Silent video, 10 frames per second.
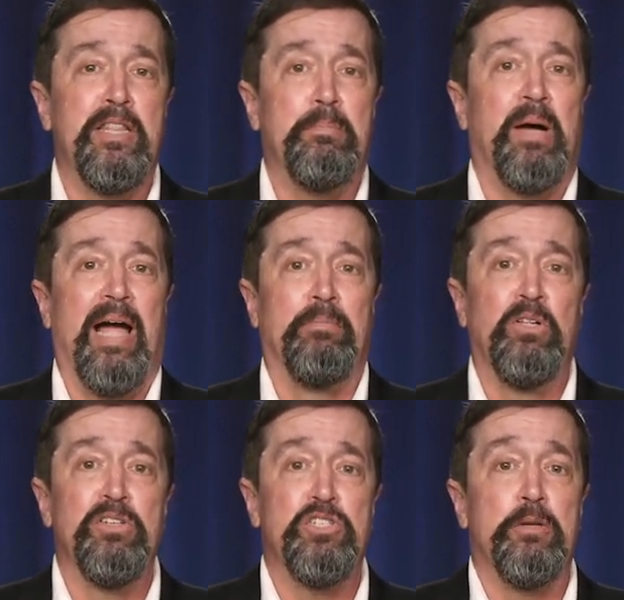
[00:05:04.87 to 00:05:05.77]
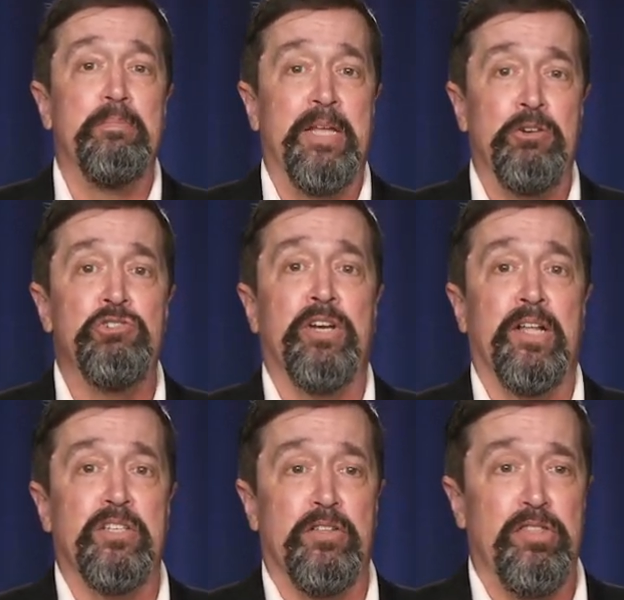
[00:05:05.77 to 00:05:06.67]
the bible is diminished in
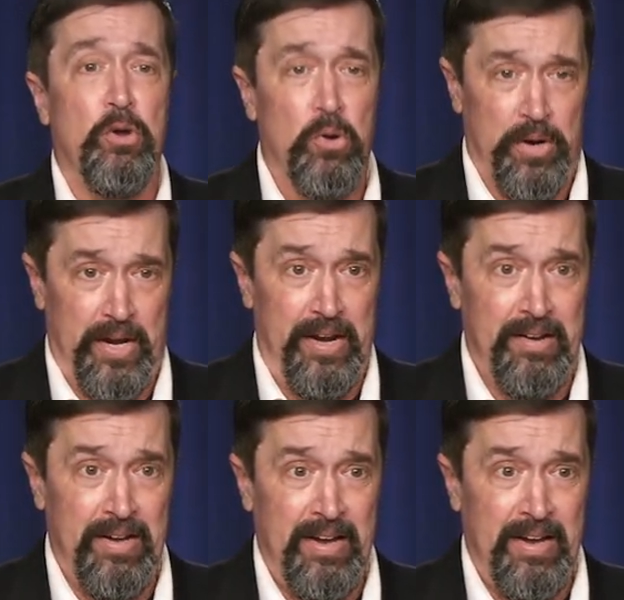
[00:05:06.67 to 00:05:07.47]
its authority